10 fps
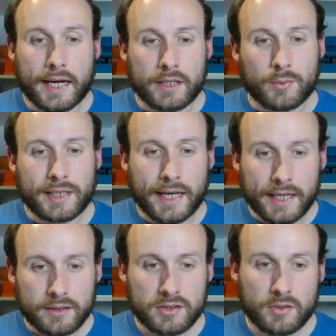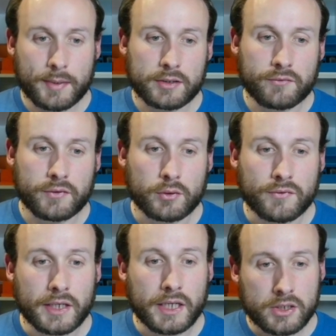And when it enters the battlefield,
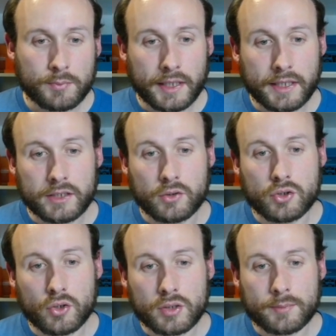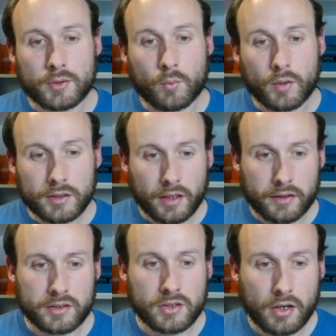for each player, you choose up to one
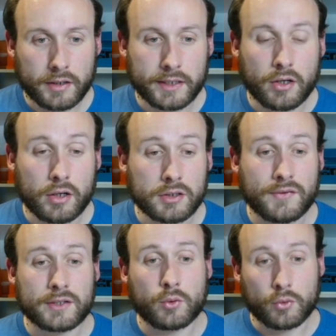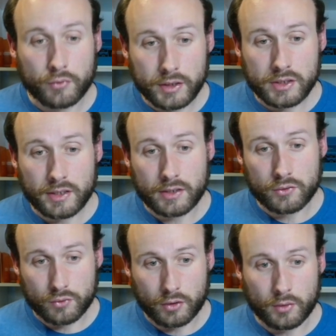other target artifact or creature they
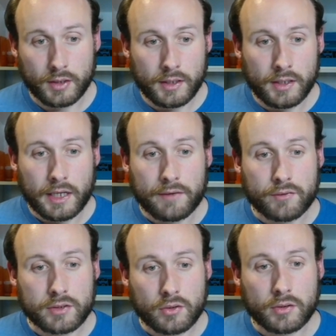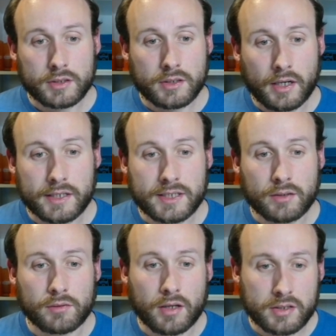control. And for as long as
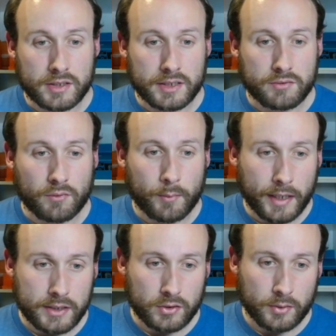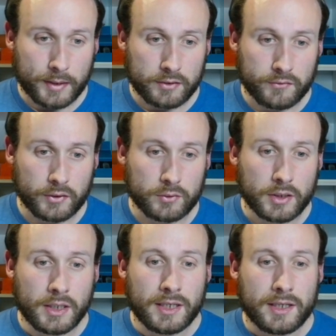Kitesail Larcenist remains on the battlefield,
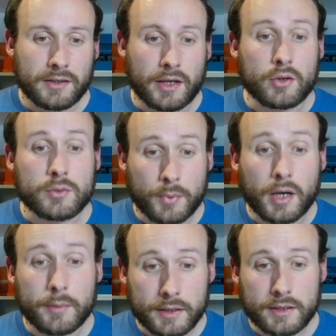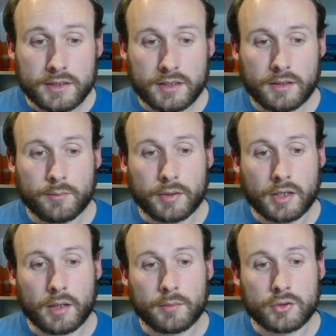those permanents
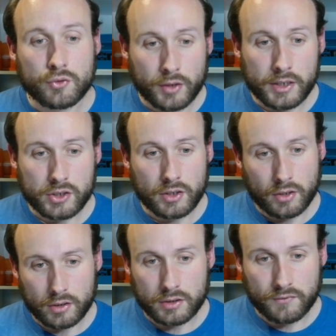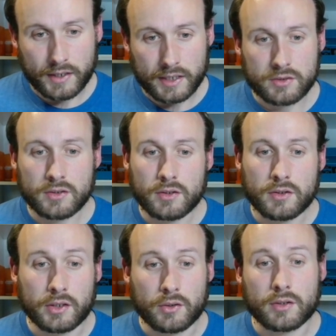become treasure artifacts
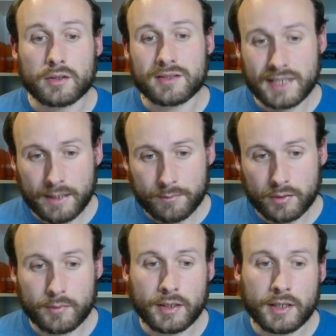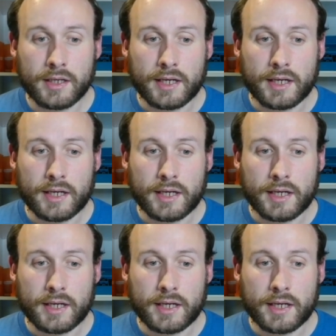that you can tap them